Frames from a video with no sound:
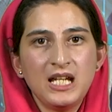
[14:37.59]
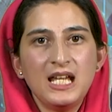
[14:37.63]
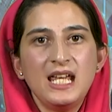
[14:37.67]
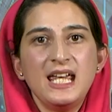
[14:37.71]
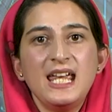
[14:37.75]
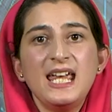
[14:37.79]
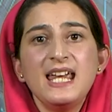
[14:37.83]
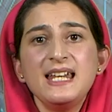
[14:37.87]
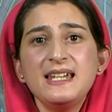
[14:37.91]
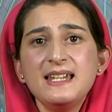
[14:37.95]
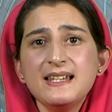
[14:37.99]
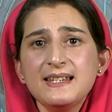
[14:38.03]

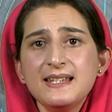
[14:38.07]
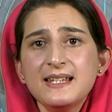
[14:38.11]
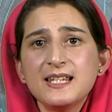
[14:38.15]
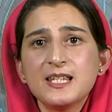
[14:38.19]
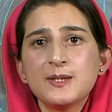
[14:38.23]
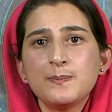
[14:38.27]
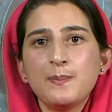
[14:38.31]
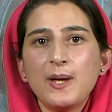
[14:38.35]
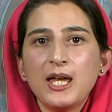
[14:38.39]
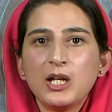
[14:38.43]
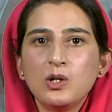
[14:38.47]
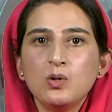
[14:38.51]
It is the
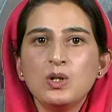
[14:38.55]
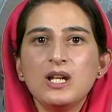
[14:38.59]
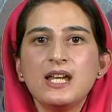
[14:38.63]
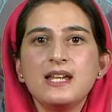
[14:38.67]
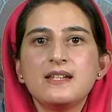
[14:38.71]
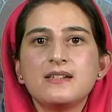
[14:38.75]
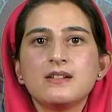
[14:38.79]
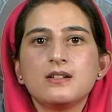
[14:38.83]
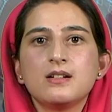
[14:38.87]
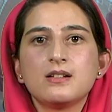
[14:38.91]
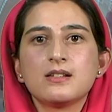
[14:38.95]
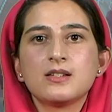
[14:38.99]

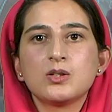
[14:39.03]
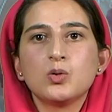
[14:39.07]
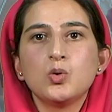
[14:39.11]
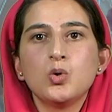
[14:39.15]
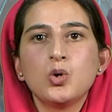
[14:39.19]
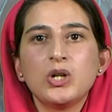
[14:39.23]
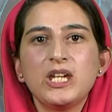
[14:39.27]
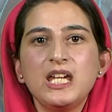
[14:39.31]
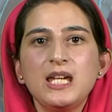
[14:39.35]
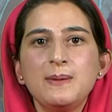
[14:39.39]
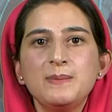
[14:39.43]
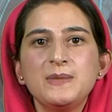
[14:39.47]
speculators who
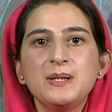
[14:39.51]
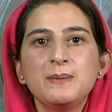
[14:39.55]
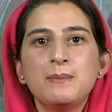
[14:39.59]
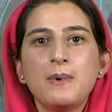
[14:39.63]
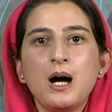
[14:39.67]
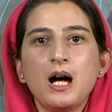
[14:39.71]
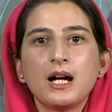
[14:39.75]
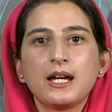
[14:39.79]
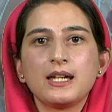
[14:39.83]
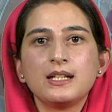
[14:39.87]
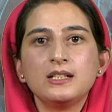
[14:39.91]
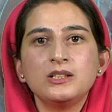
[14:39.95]
keep the
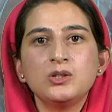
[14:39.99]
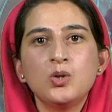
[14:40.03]
market